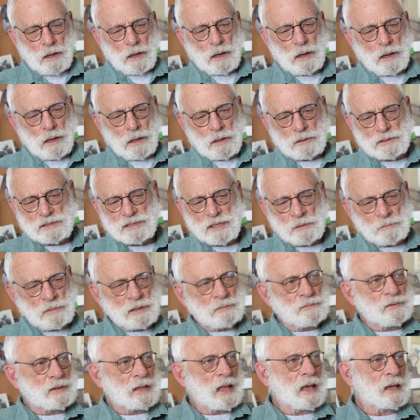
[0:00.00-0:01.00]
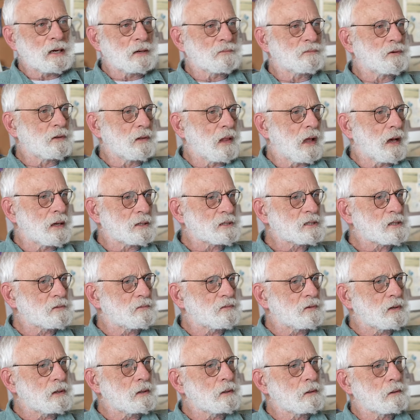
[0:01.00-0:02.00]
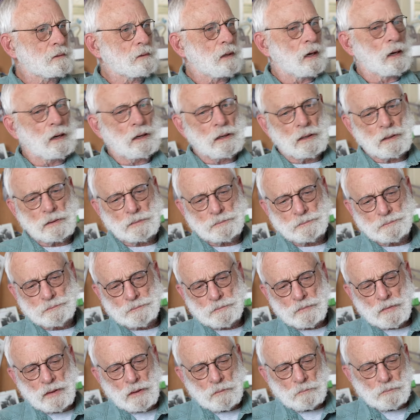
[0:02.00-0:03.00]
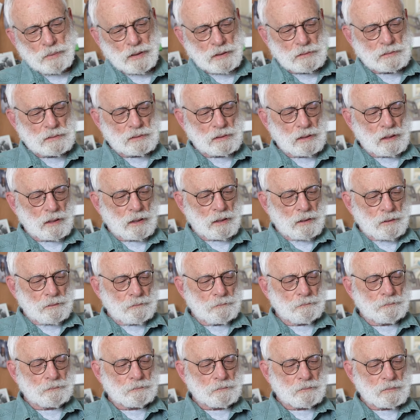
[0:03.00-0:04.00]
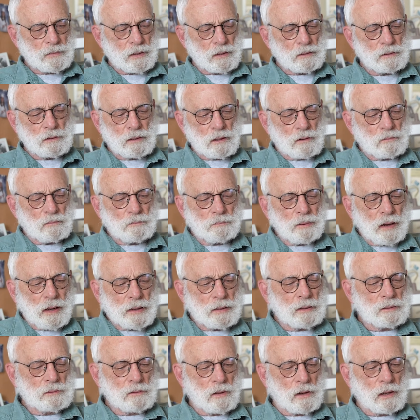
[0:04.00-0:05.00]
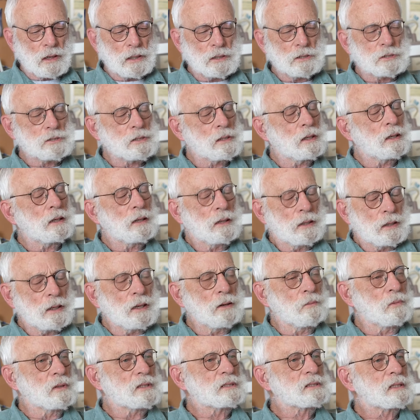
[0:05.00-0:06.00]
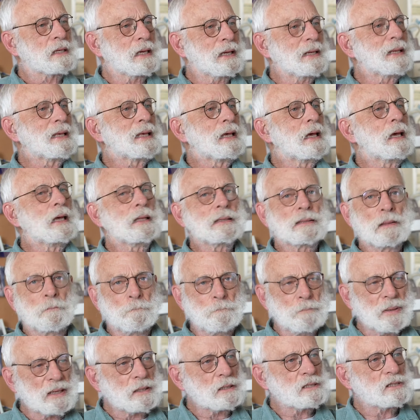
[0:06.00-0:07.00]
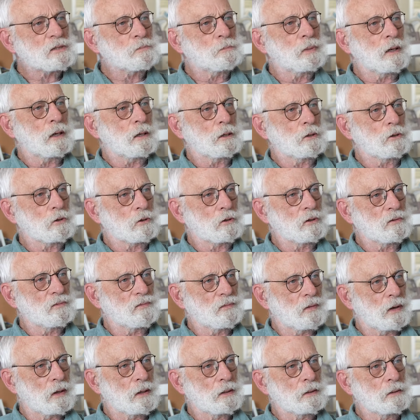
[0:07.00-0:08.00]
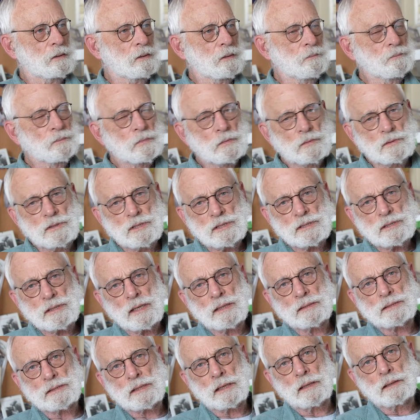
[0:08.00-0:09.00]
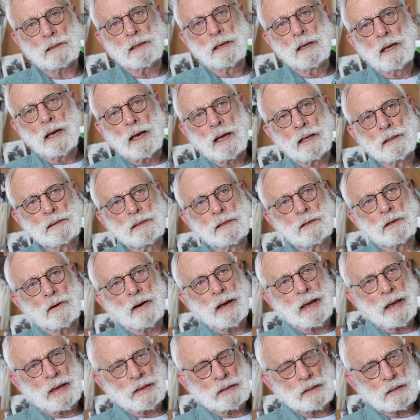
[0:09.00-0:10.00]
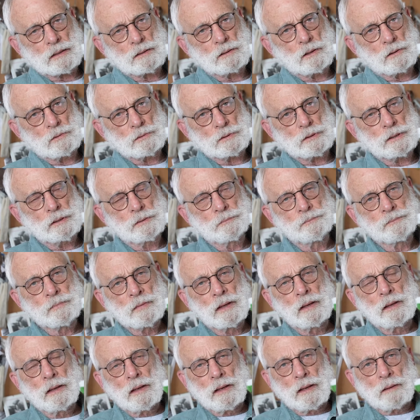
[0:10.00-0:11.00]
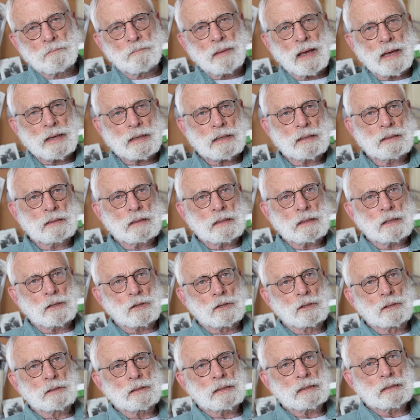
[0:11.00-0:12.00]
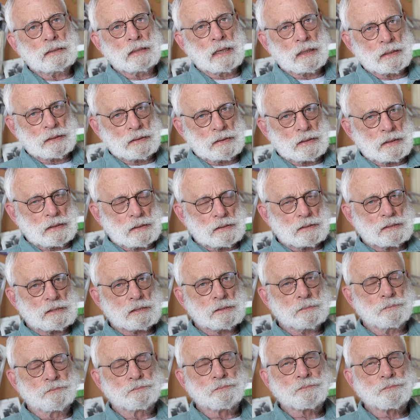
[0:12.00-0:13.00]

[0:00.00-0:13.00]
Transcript: Uh, some even had a philosophy. Uh, but, uh, you know, by and large, it was getting the biggest bear you could find. Just as a, a little anecdote, back in the early 90s,